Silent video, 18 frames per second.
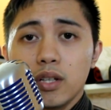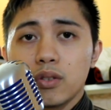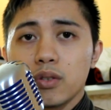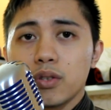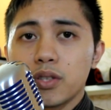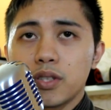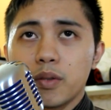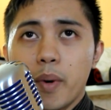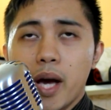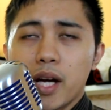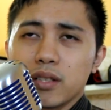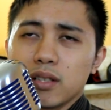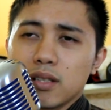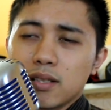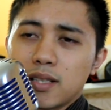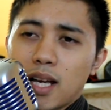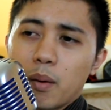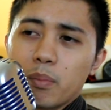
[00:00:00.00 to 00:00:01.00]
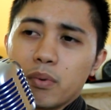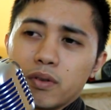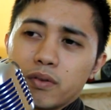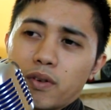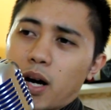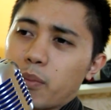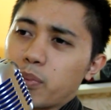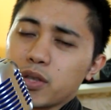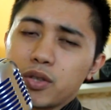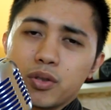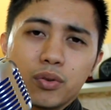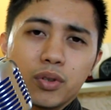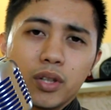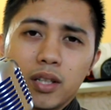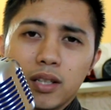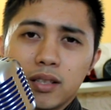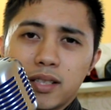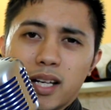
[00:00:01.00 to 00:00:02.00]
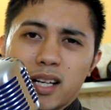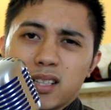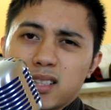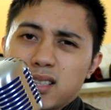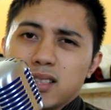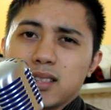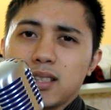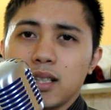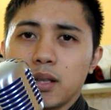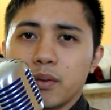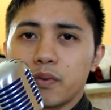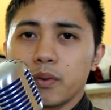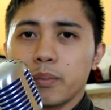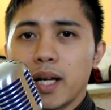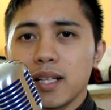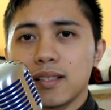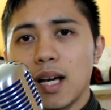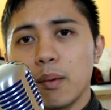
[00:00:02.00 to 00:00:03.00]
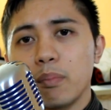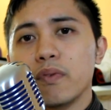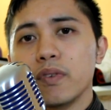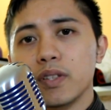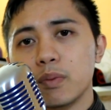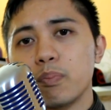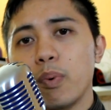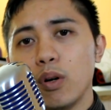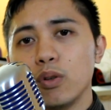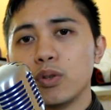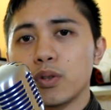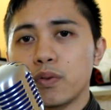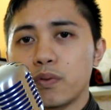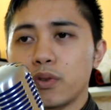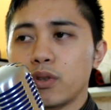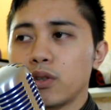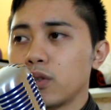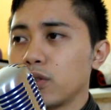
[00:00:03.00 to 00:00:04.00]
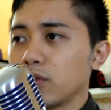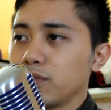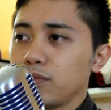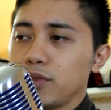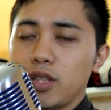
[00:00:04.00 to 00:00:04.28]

So just imagine the type of opportunities that could come from that type of exposure for,